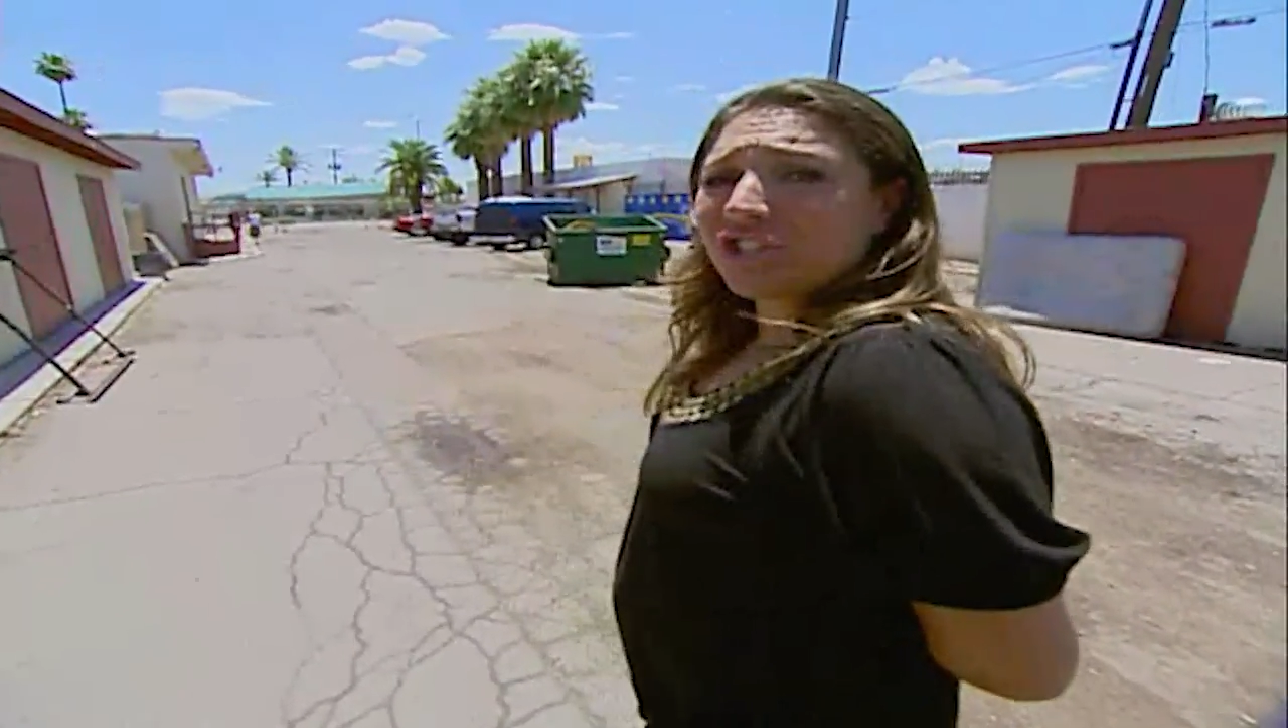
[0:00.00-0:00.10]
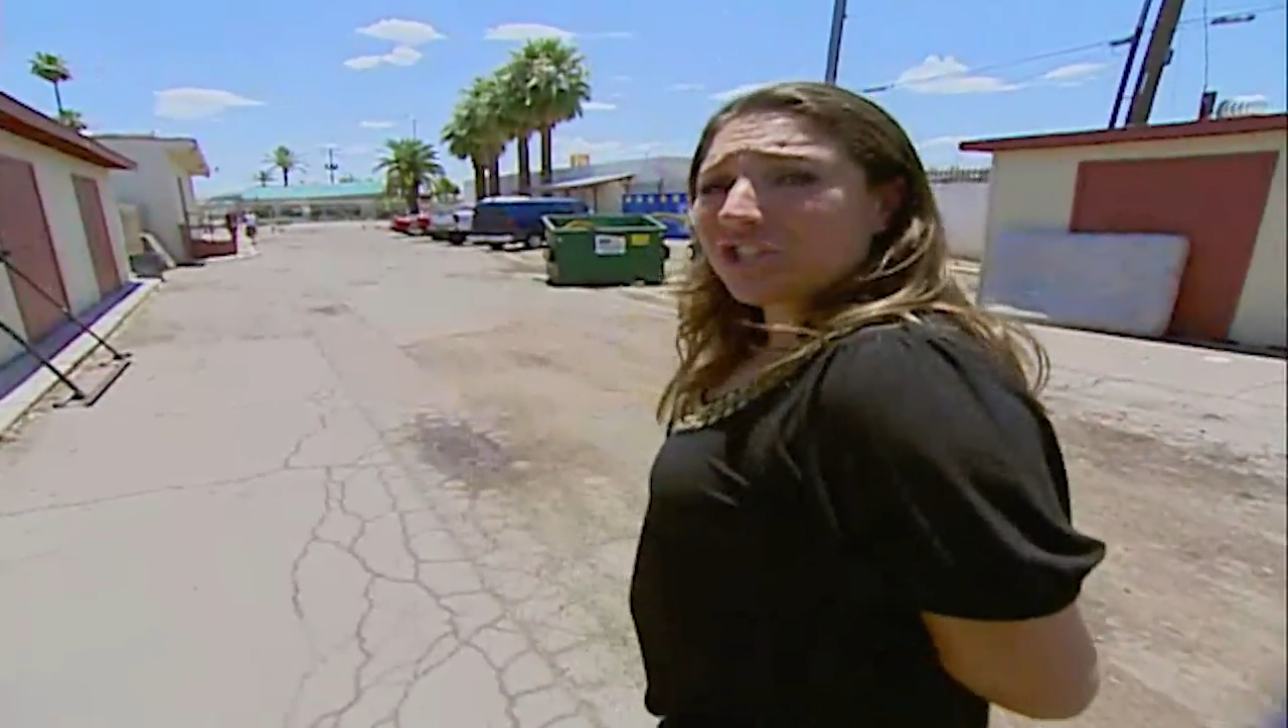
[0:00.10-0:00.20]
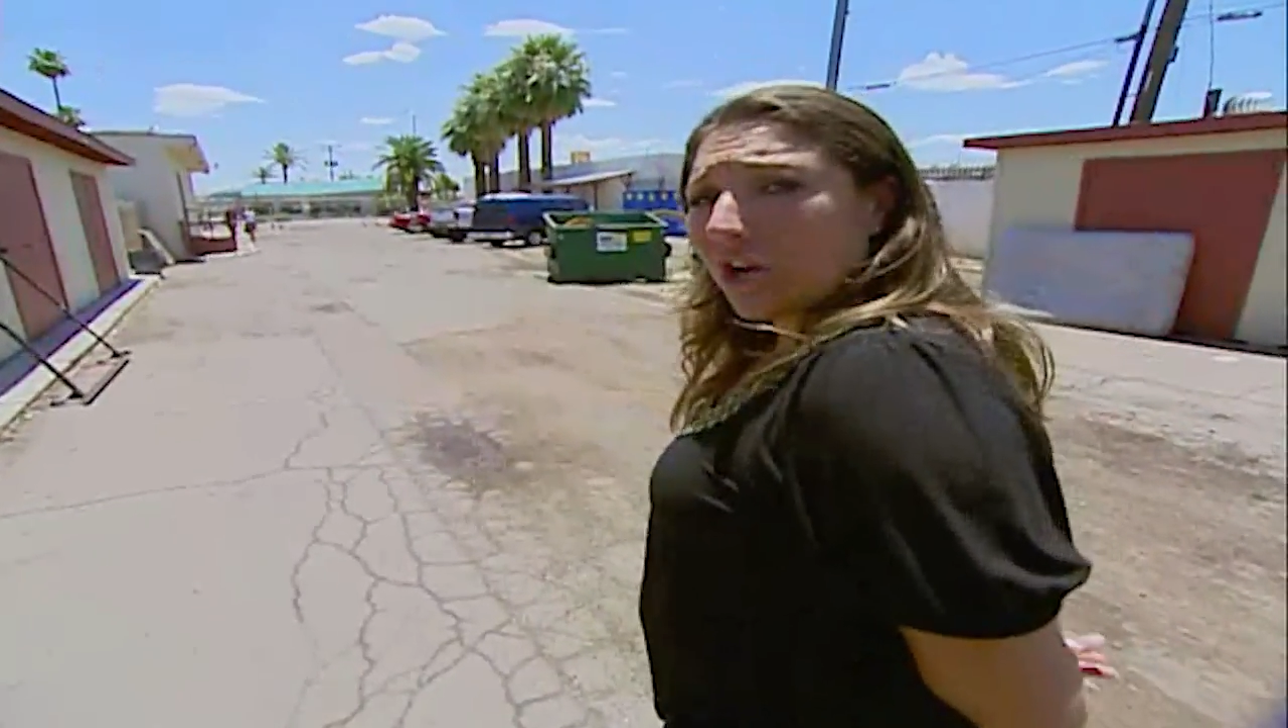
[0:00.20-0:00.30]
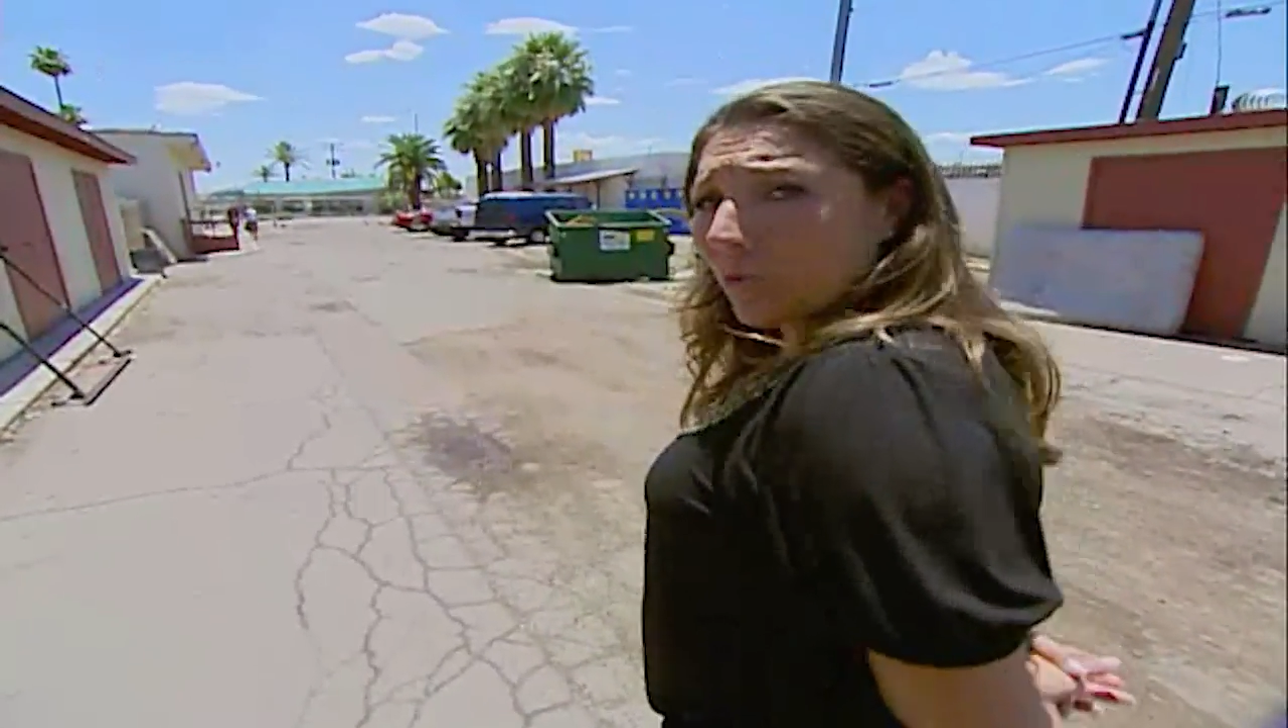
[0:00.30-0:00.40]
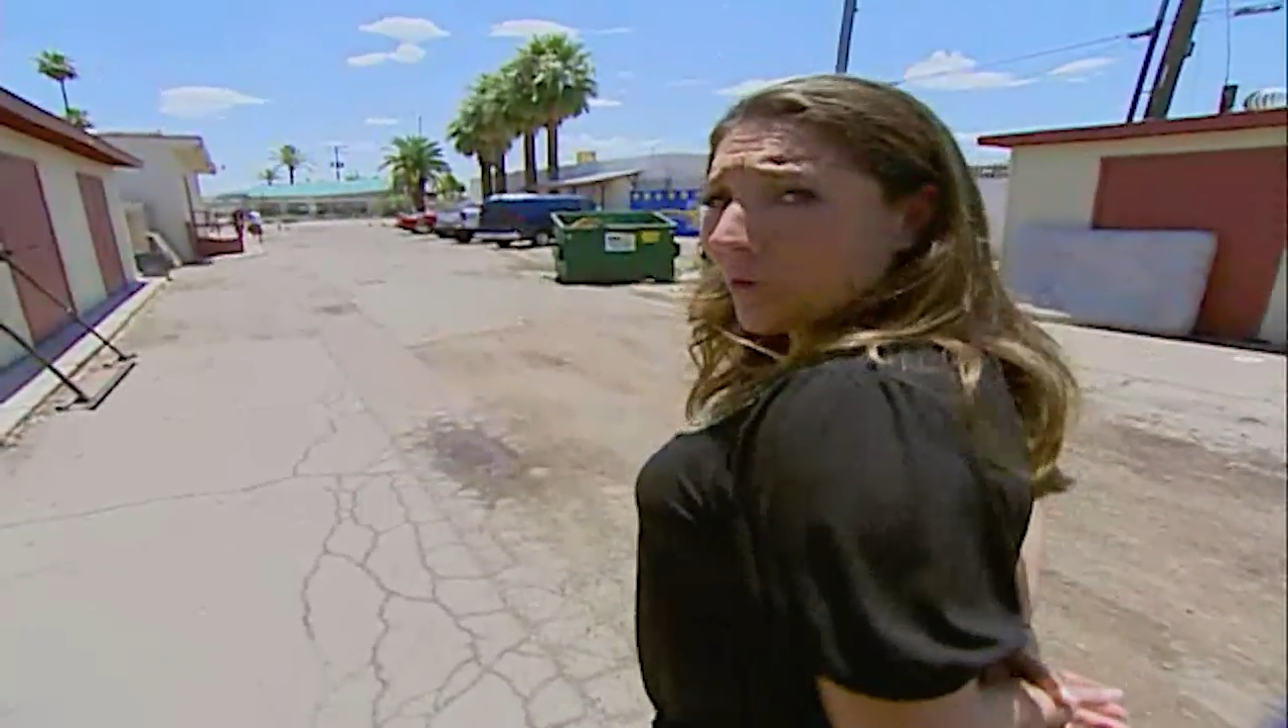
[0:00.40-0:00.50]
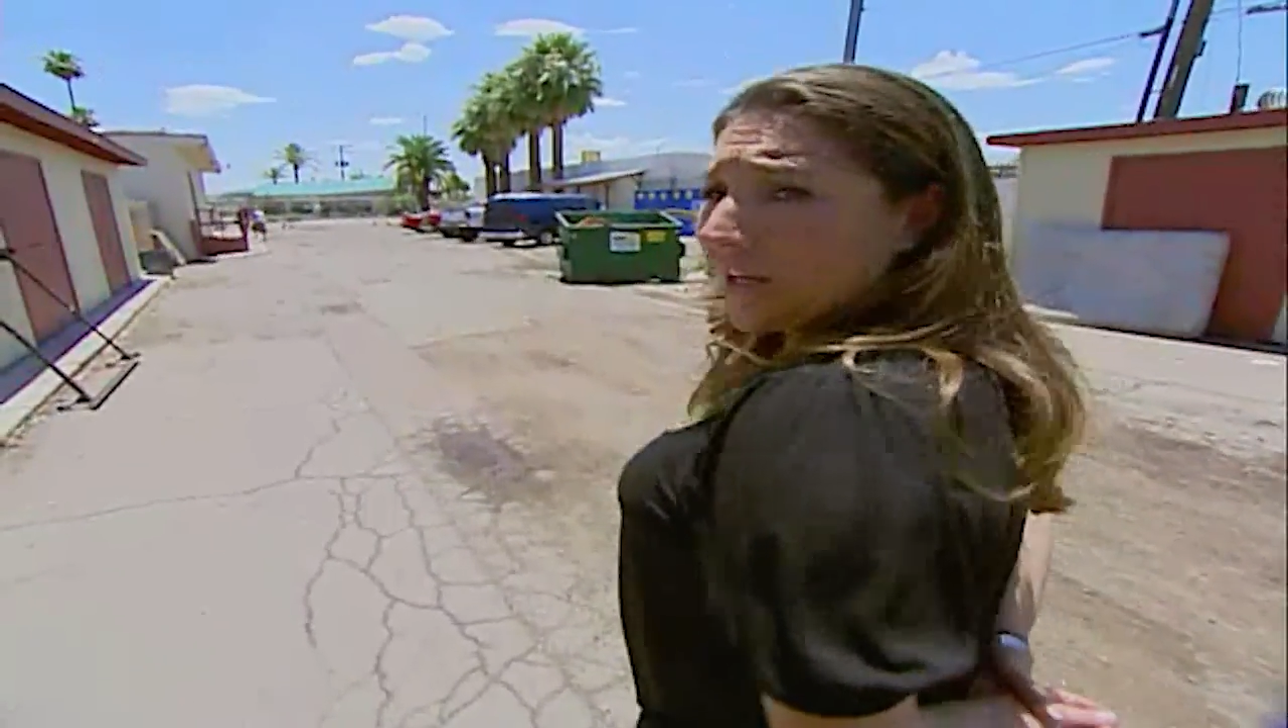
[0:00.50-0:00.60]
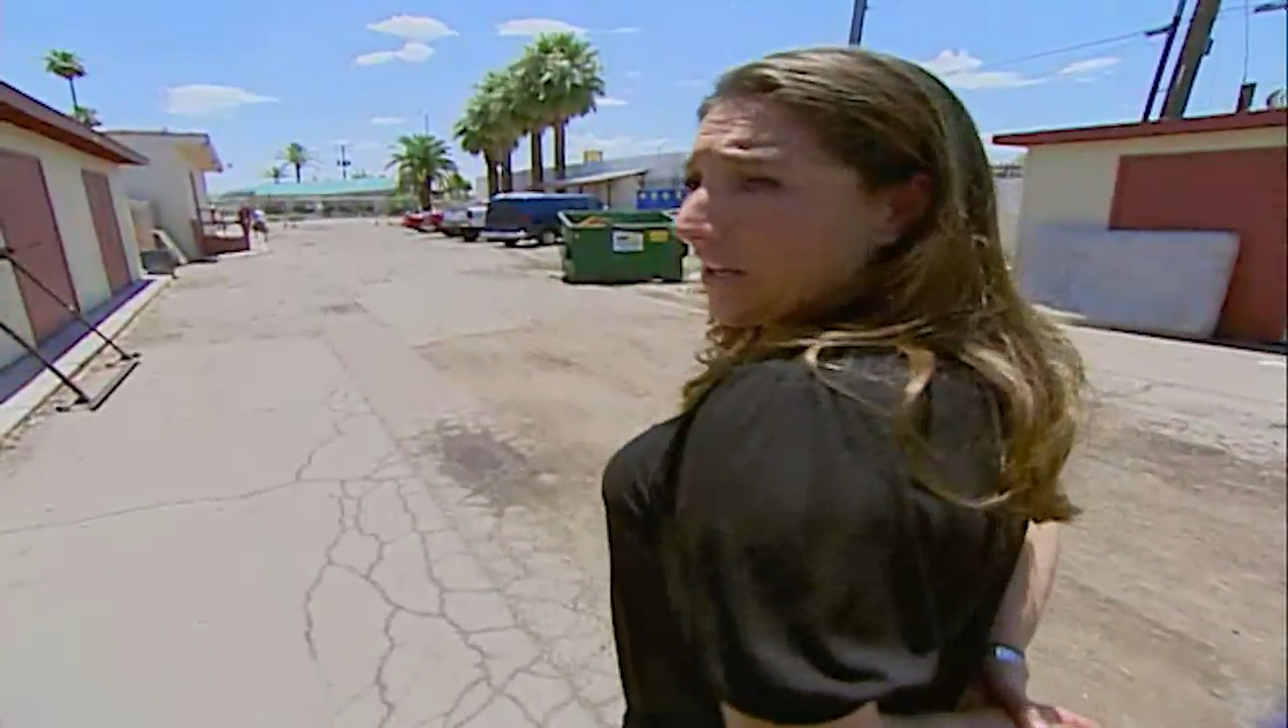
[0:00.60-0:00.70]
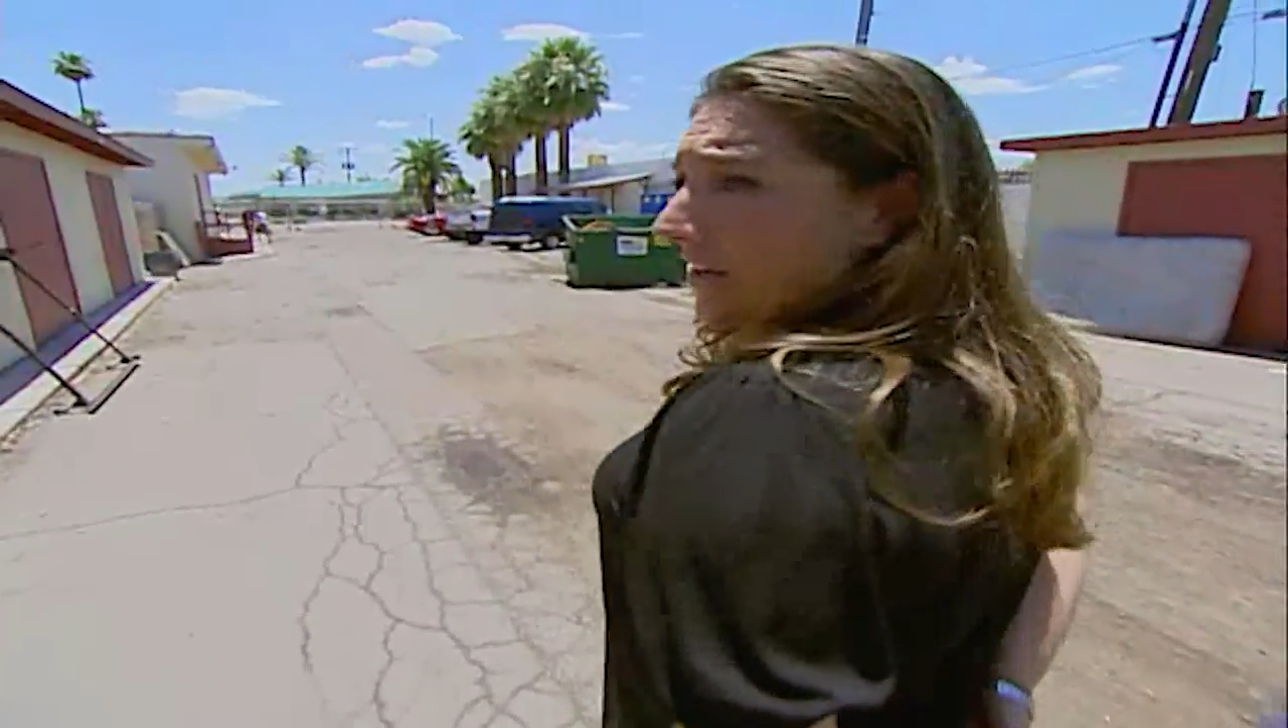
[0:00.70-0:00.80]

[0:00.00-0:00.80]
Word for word: choking